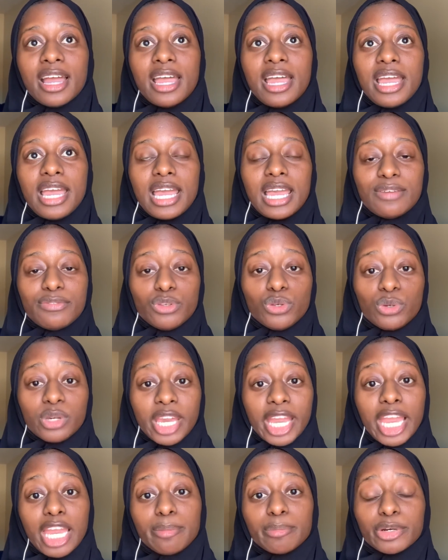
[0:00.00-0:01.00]
if you
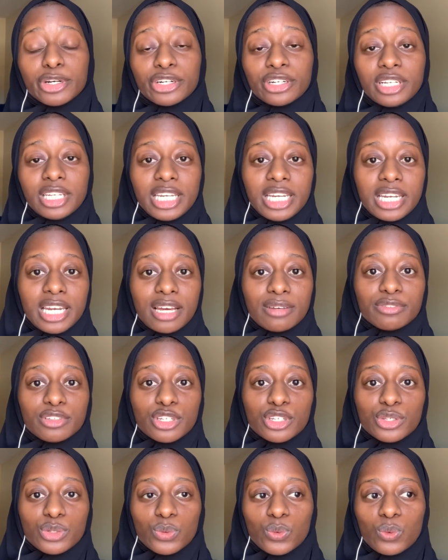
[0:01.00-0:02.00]
came early enough to
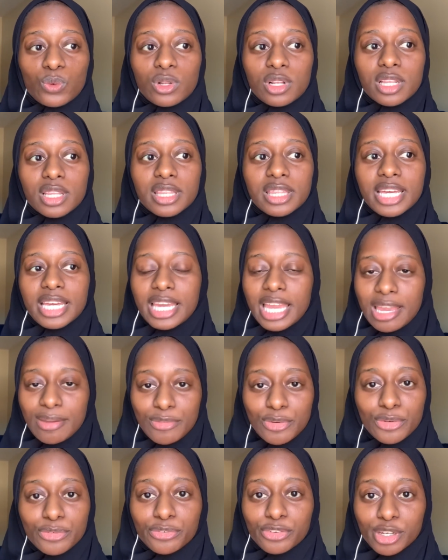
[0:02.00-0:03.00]
school, they gave
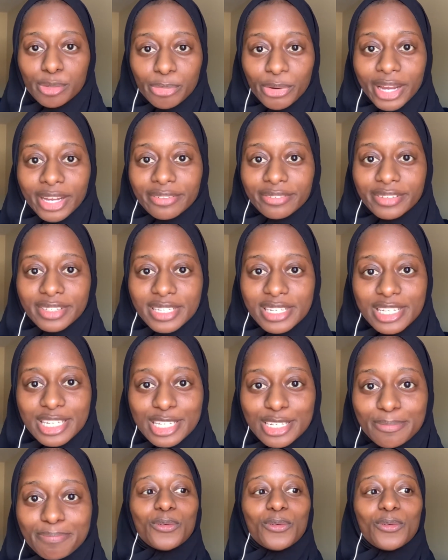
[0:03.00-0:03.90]
you free breakfast.